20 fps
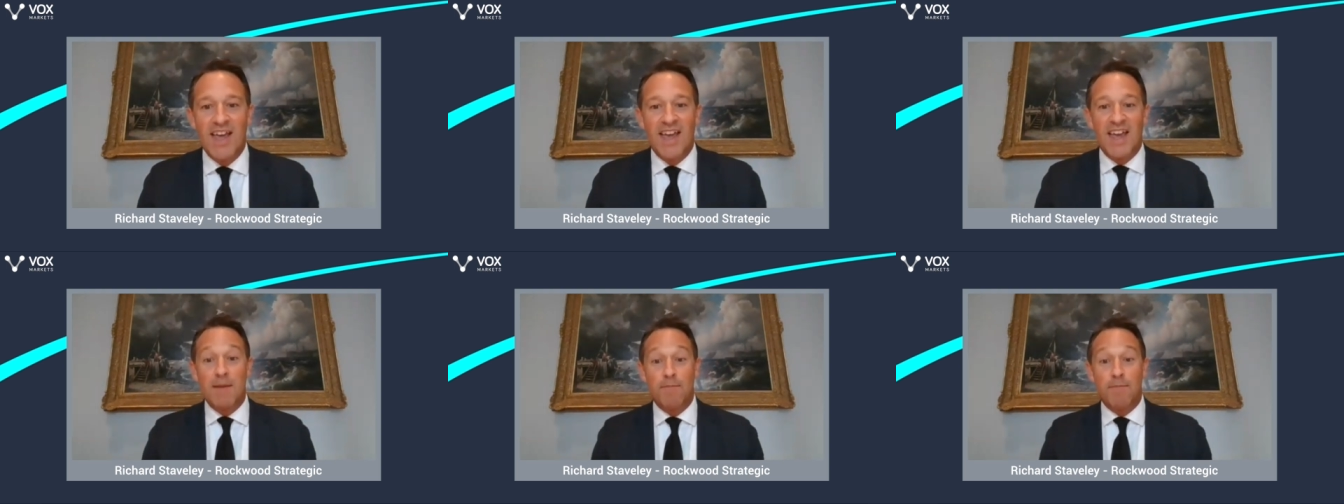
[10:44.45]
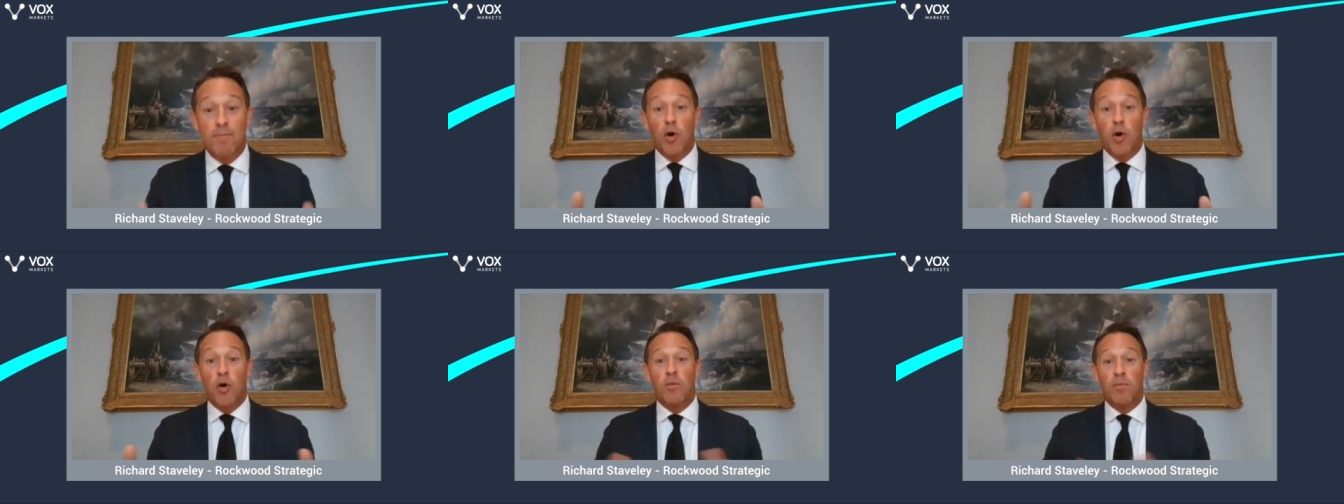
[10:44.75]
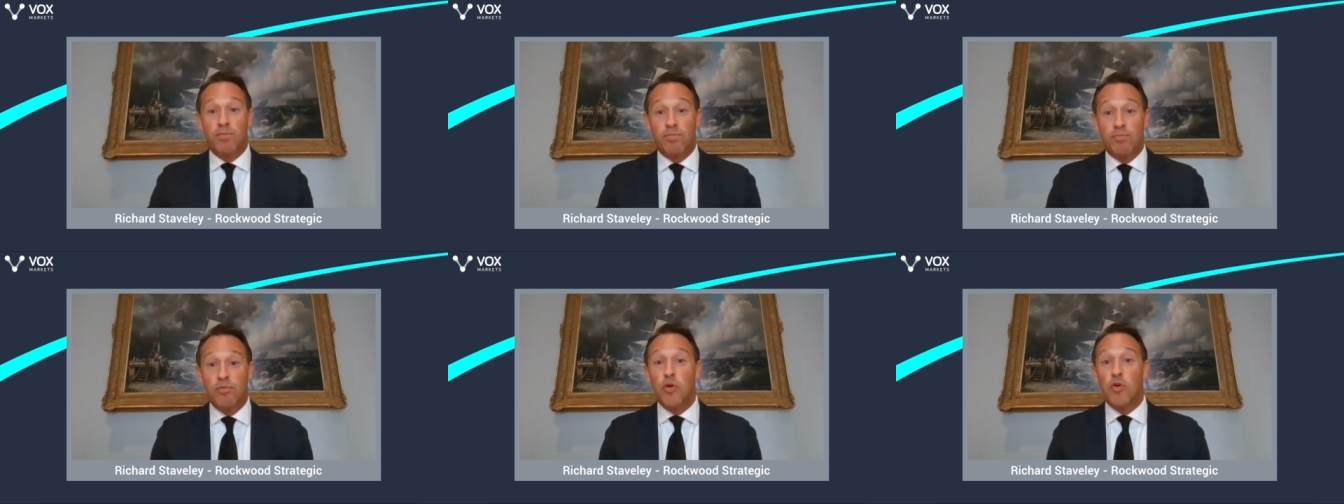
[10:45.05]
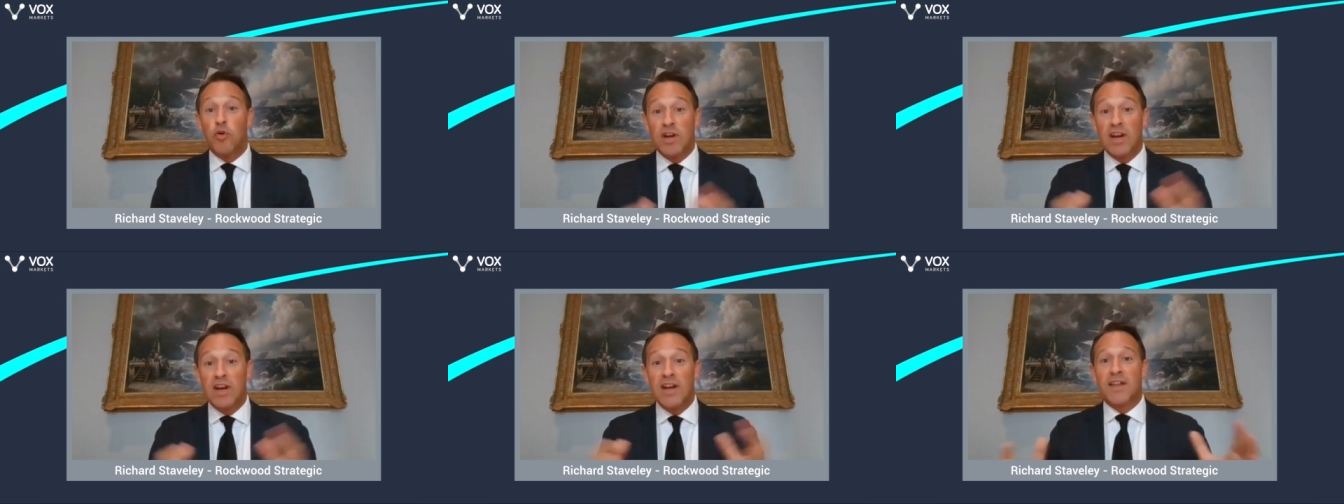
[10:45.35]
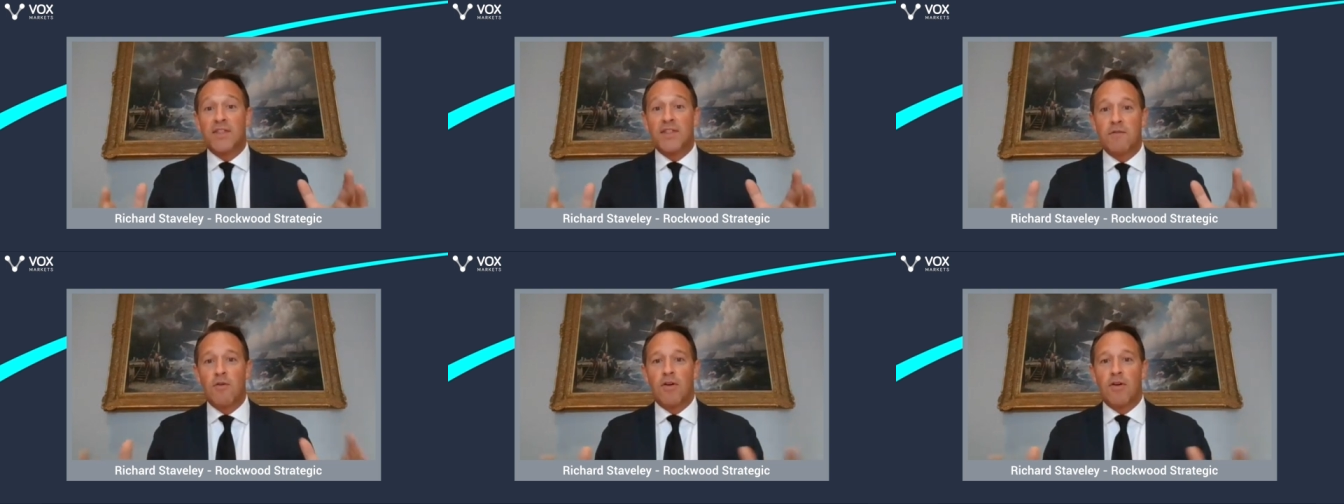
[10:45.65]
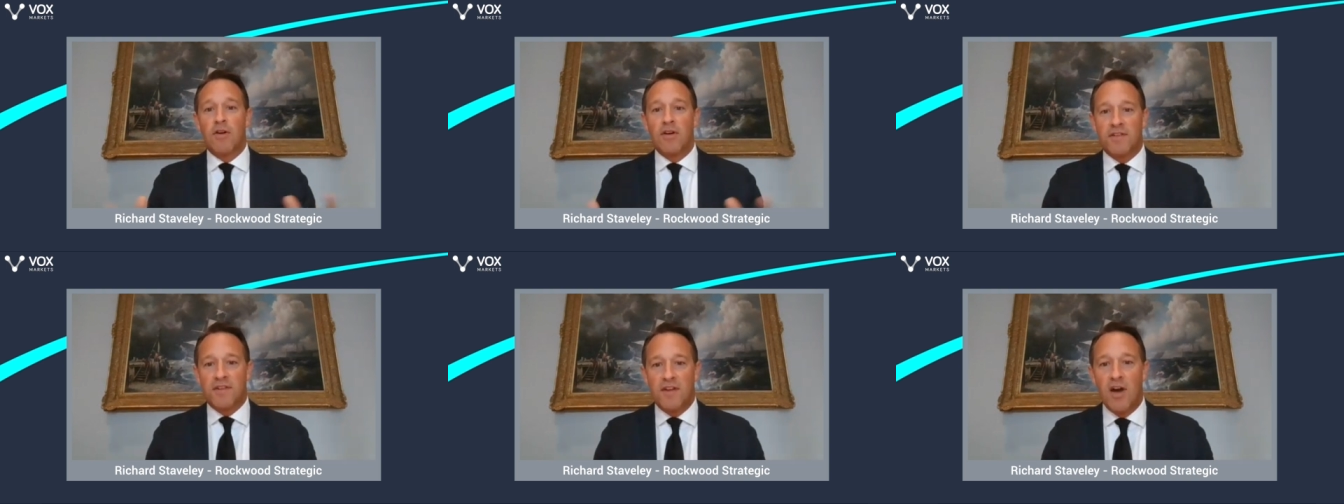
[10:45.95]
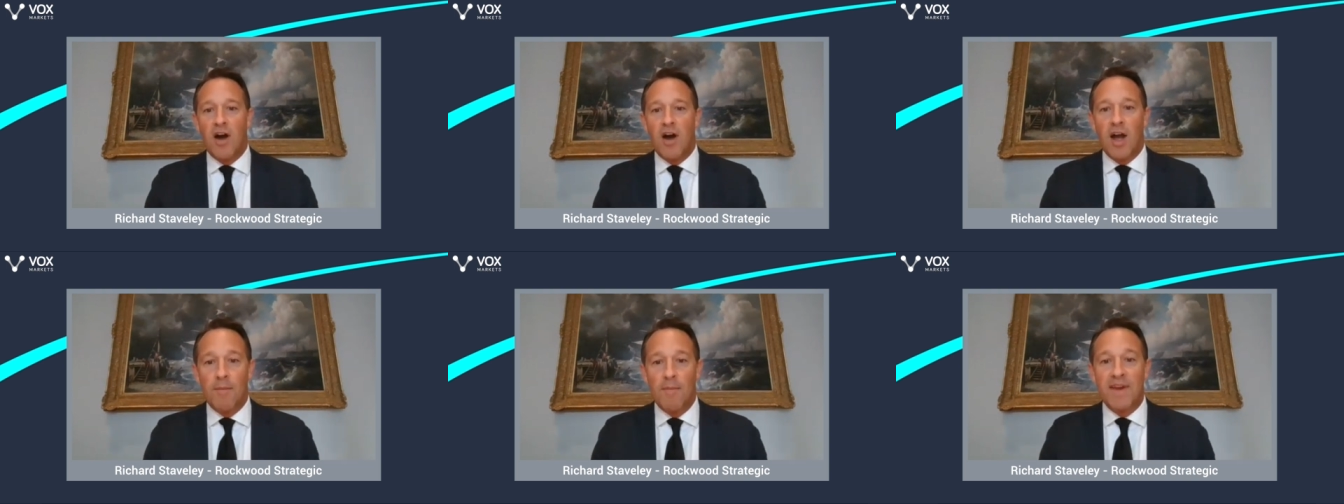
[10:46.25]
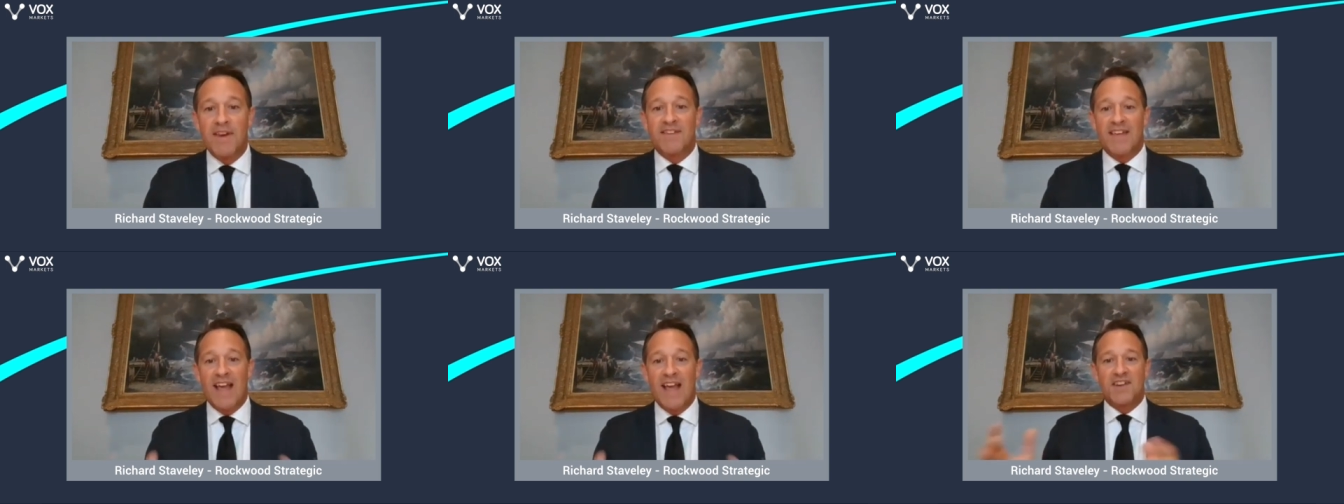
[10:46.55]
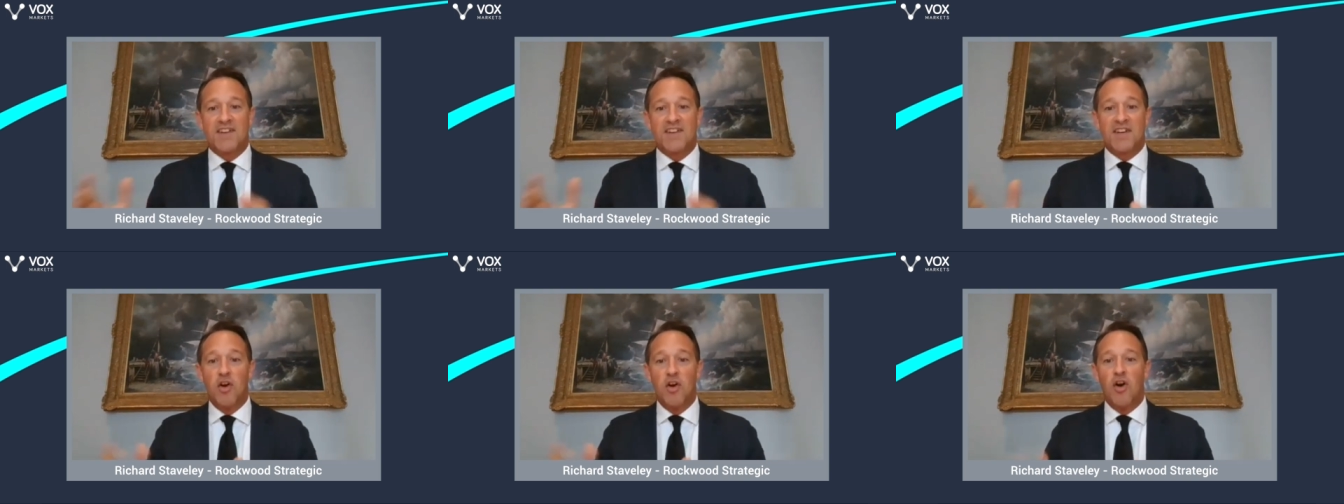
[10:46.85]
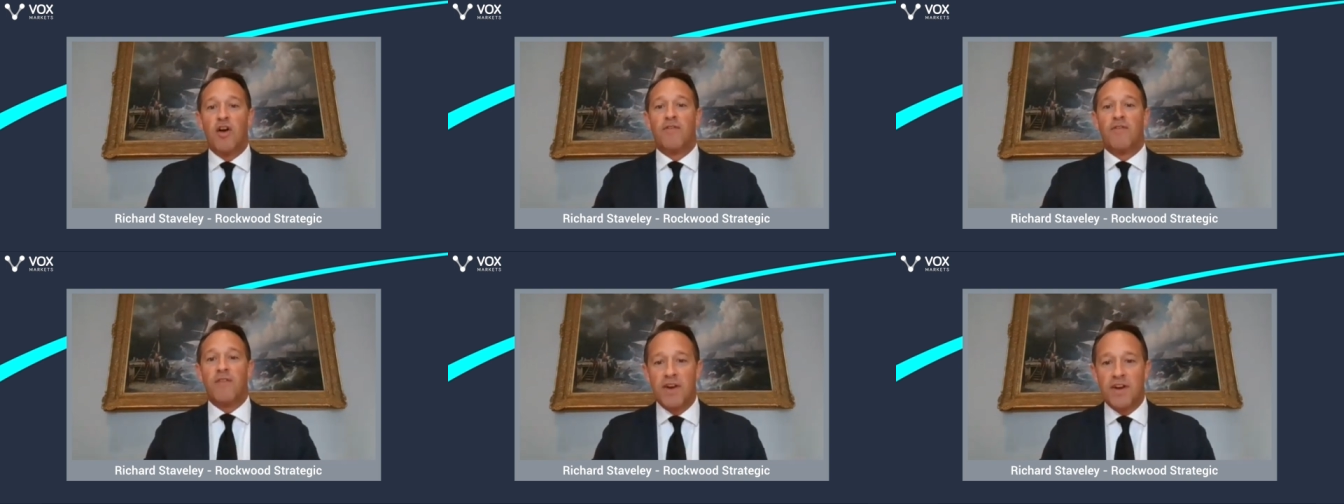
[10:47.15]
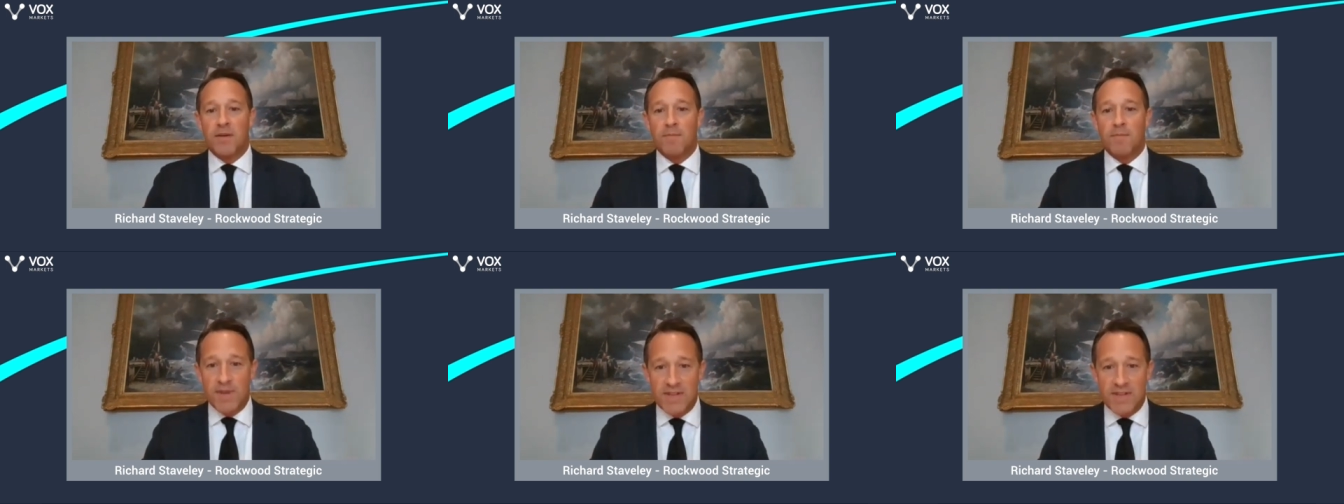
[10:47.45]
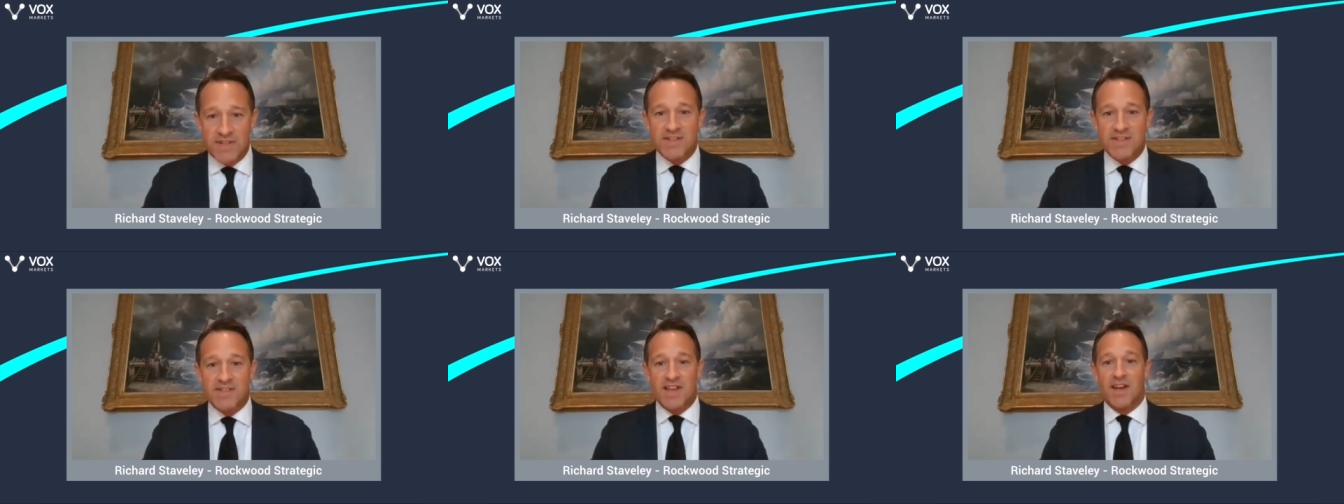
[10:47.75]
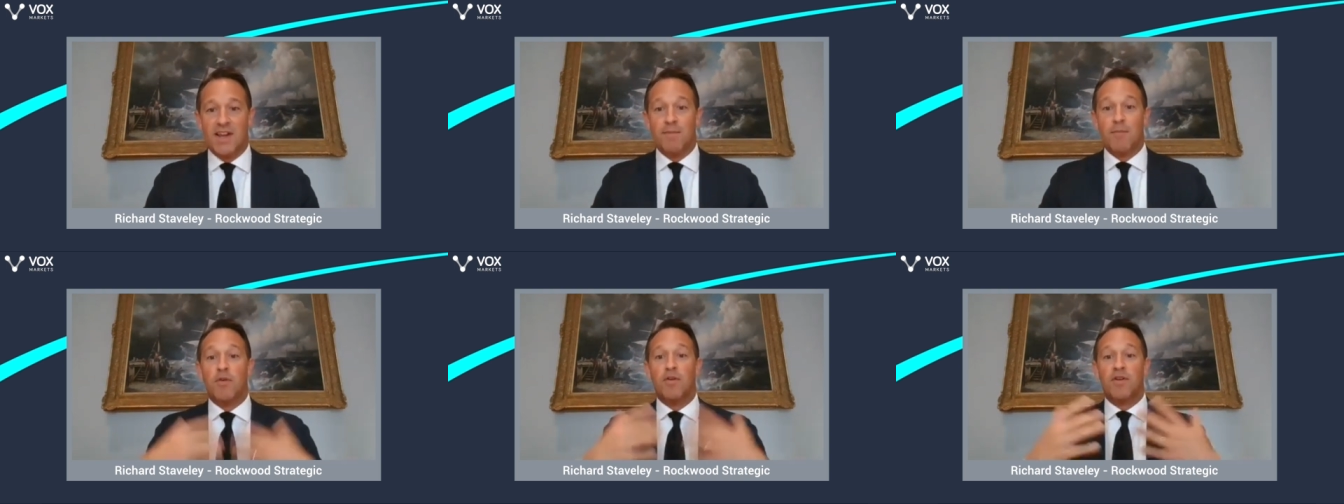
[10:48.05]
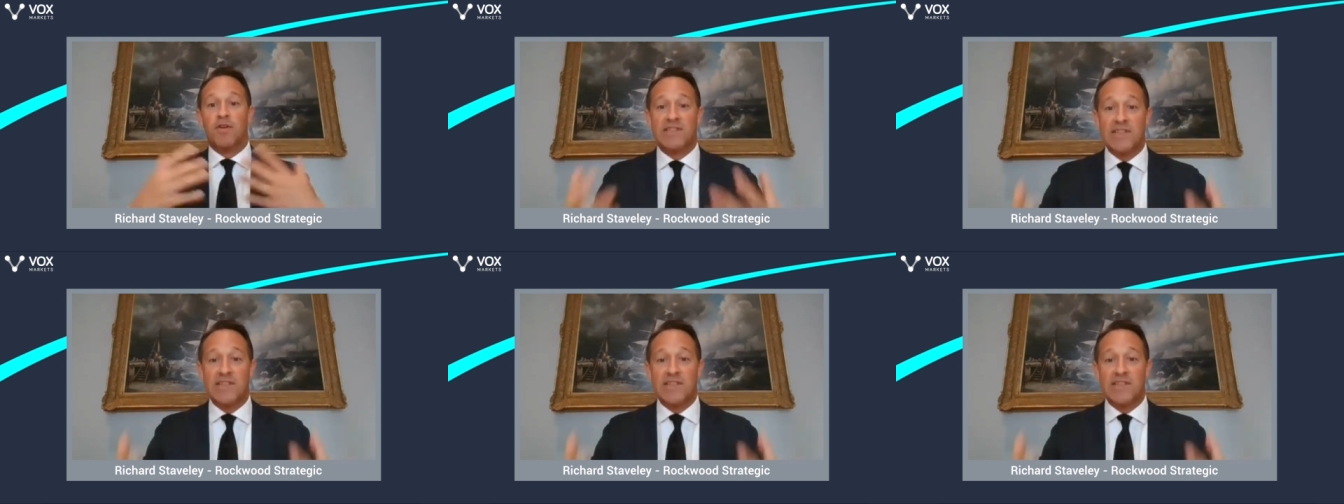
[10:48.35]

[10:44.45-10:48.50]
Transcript: he bought broadly at the wrong time, and it's actually not a very good business anymore.